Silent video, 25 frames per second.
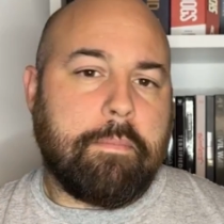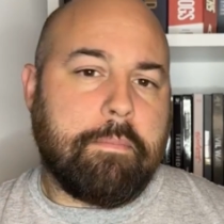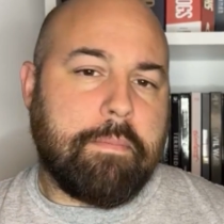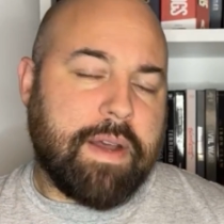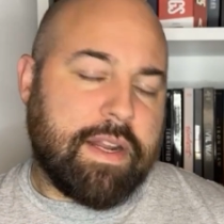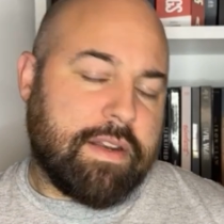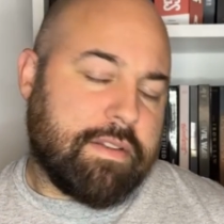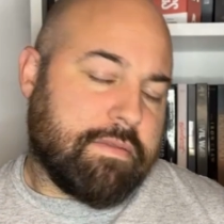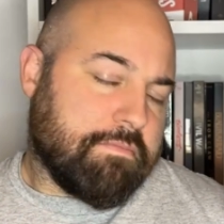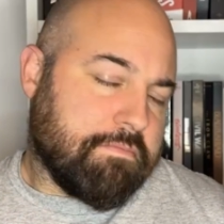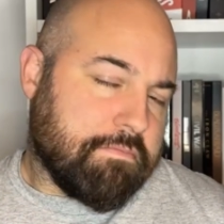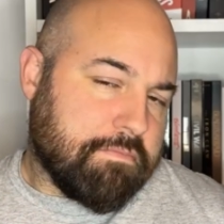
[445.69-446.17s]

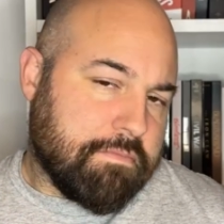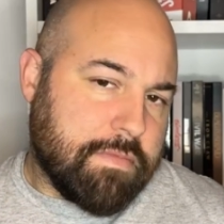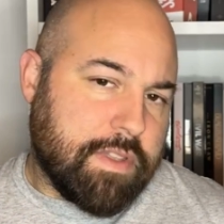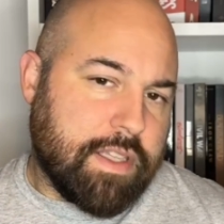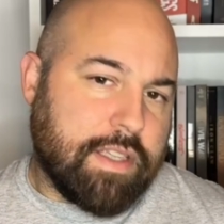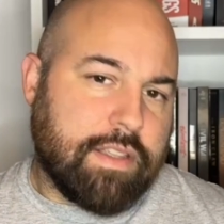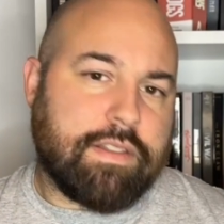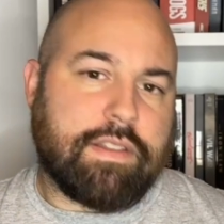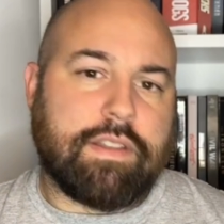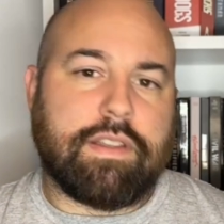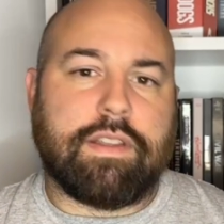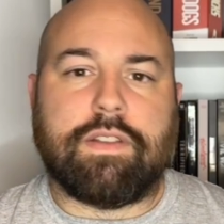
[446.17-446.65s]
but
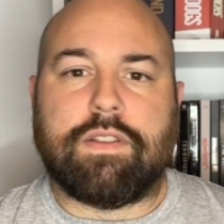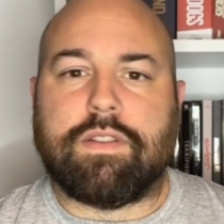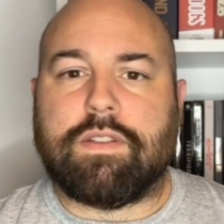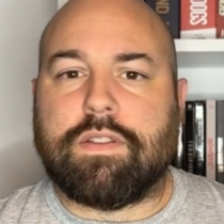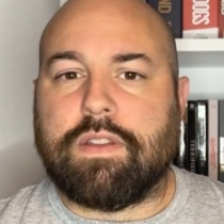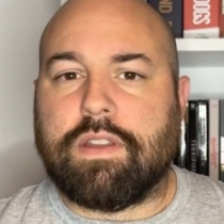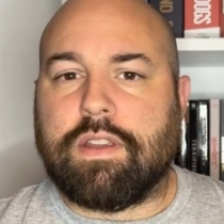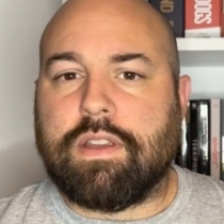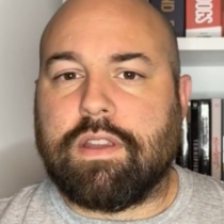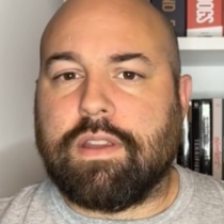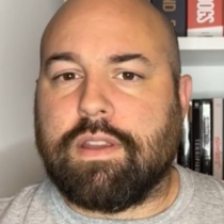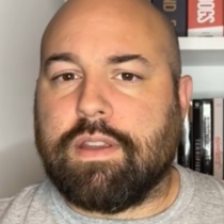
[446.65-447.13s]
this
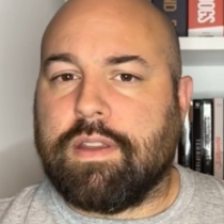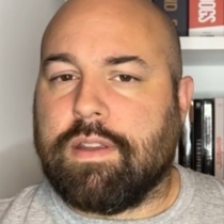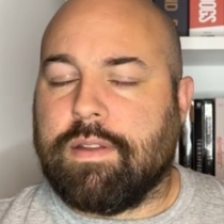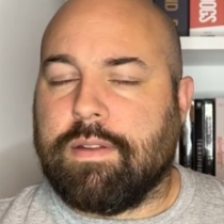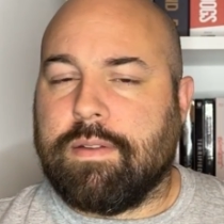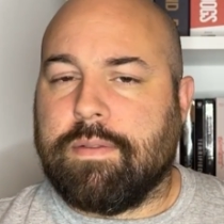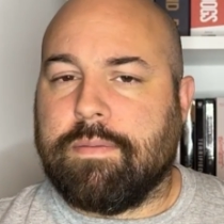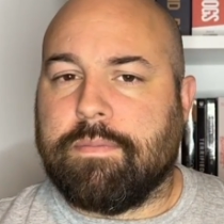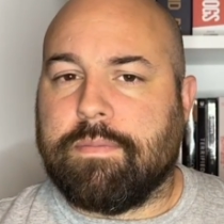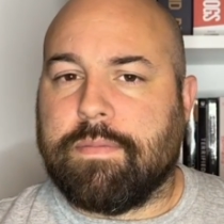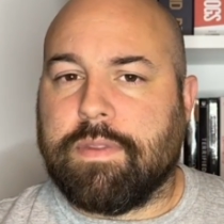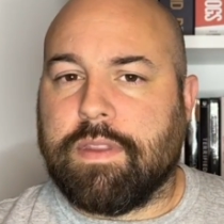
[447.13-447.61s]
is
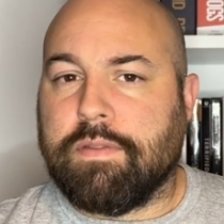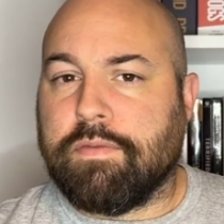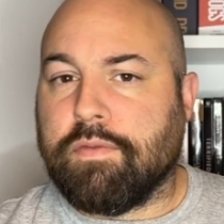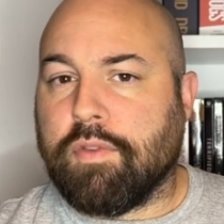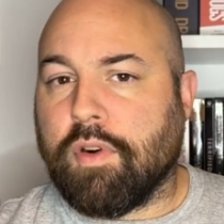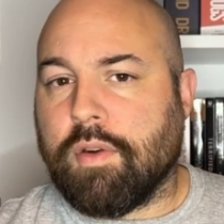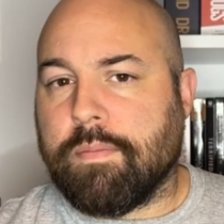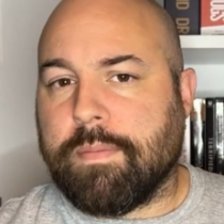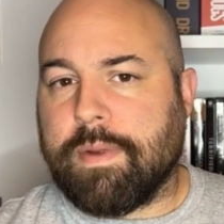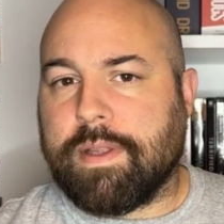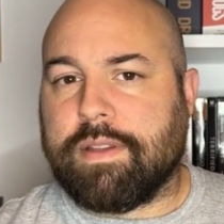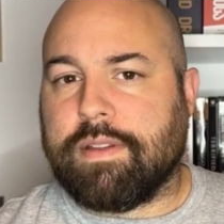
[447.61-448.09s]
the
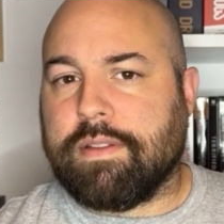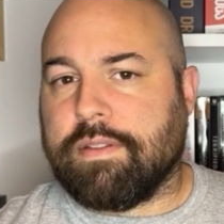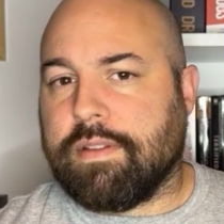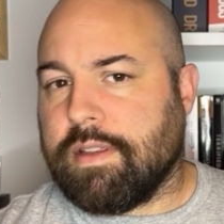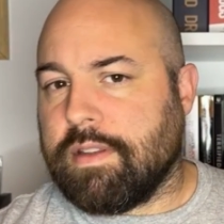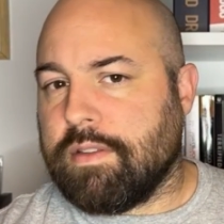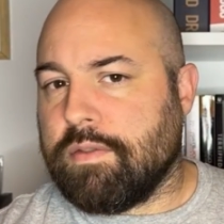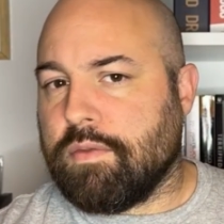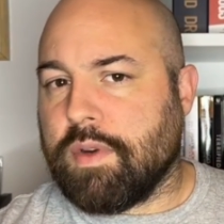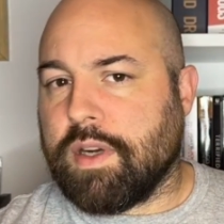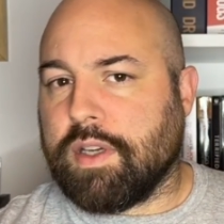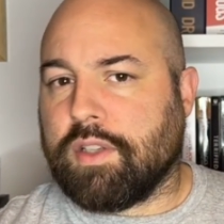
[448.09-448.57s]
format
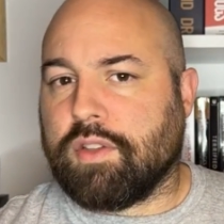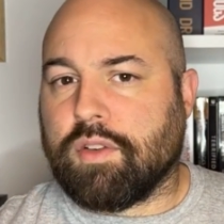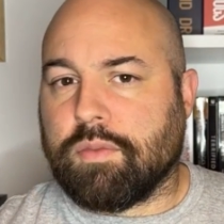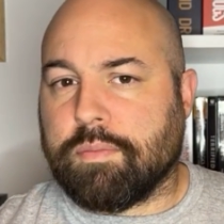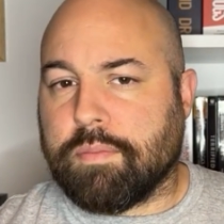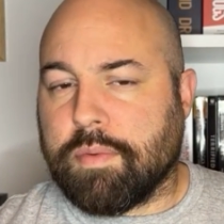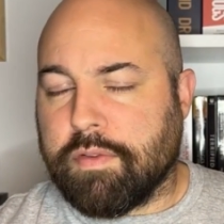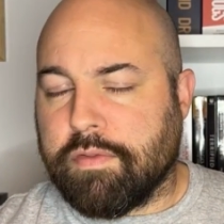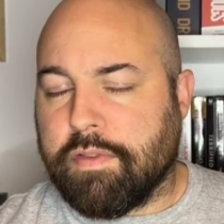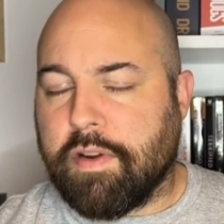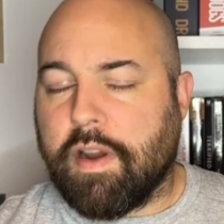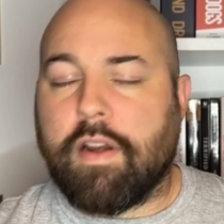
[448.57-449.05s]
the director
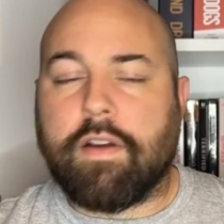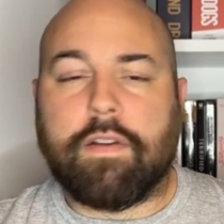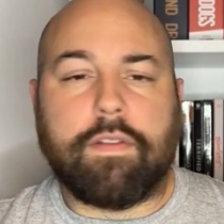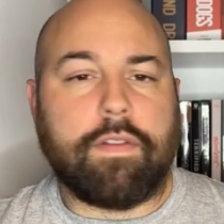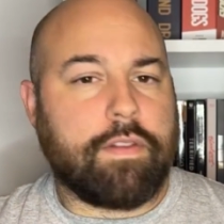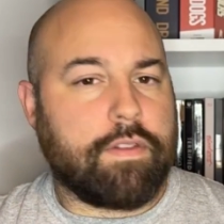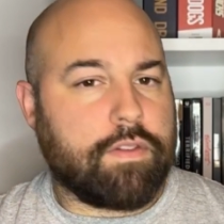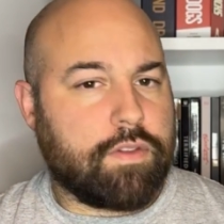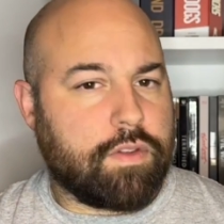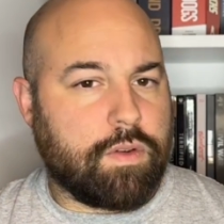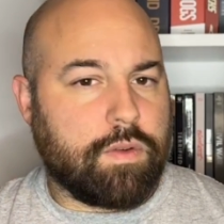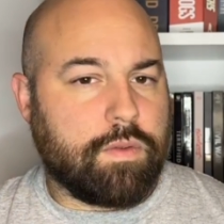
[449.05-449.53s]

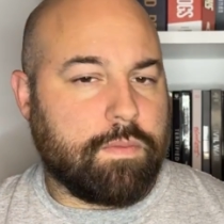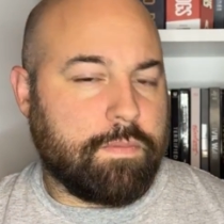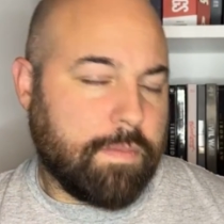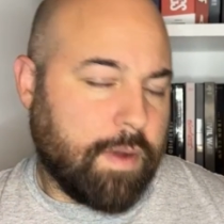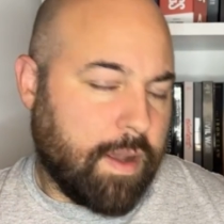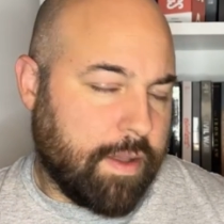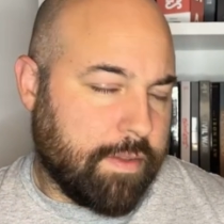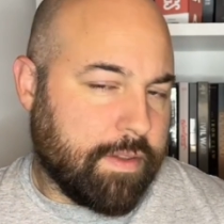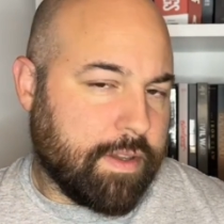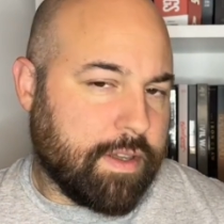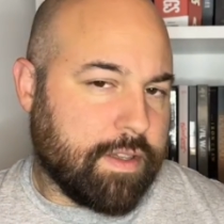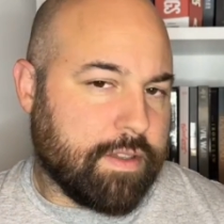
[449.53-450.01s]
preferred, so
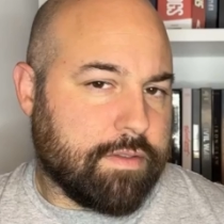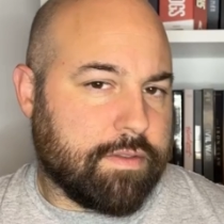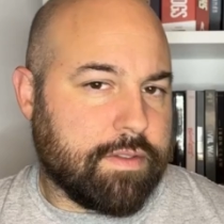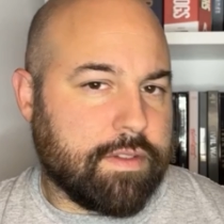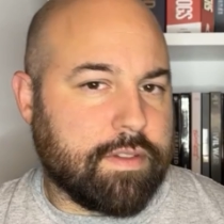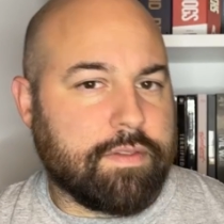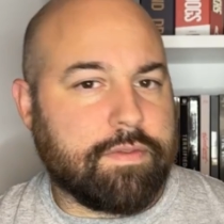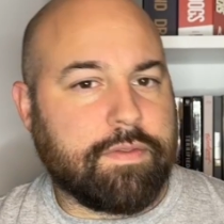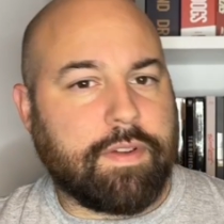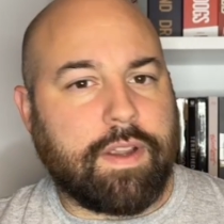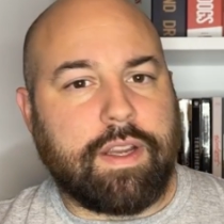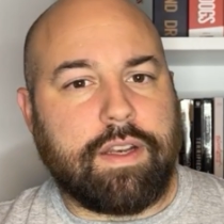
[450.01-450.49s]
I think
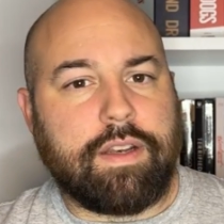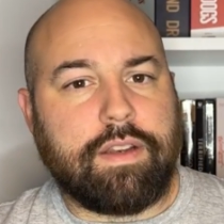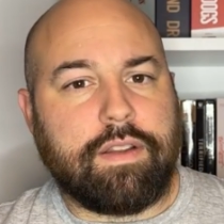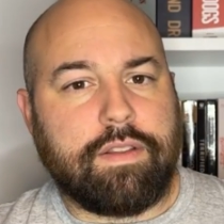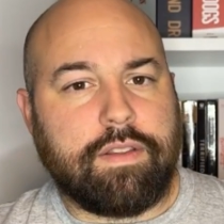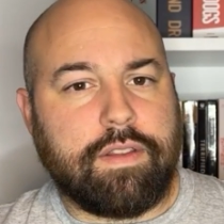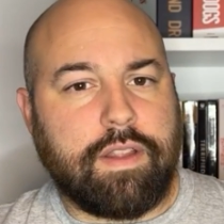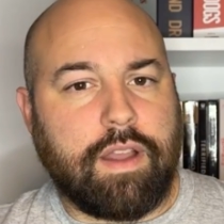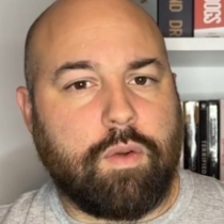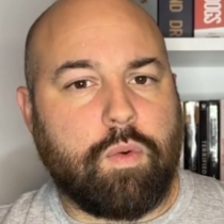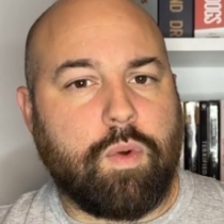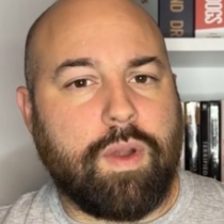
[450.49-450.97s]
it's fine
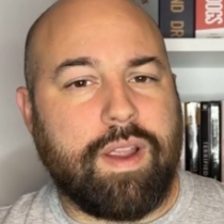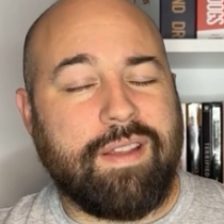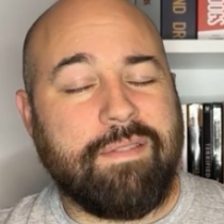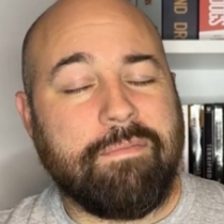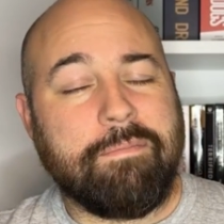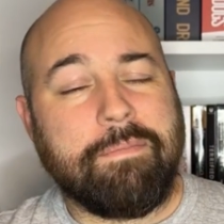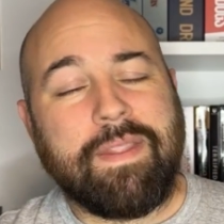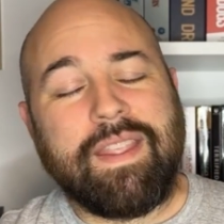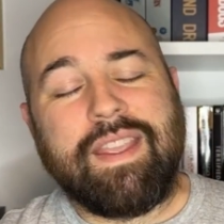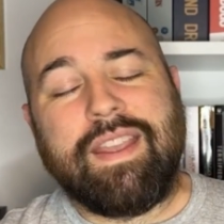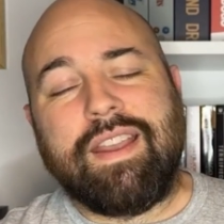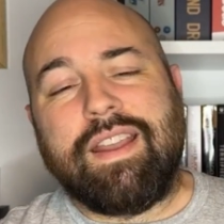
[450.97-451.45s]
that way.